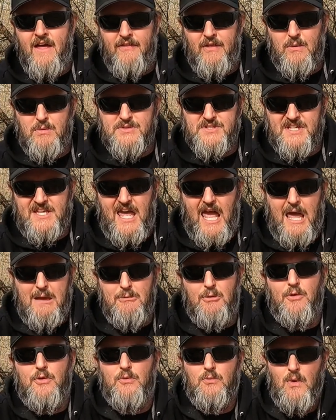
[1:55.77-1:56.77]
There was a
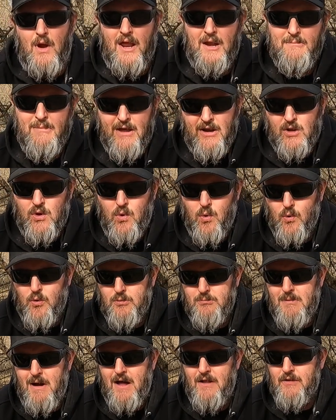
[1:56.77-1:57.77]
cable that ran about a
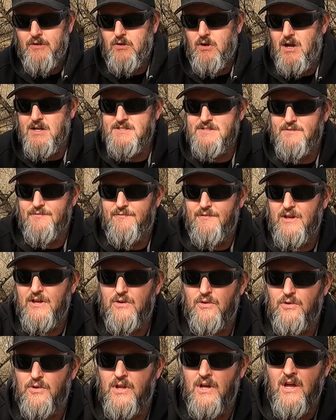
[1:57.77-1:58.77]
quarter mile across the
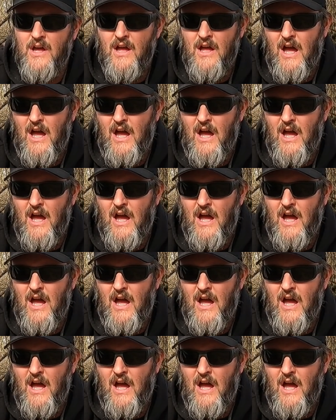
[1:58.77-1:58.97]
field,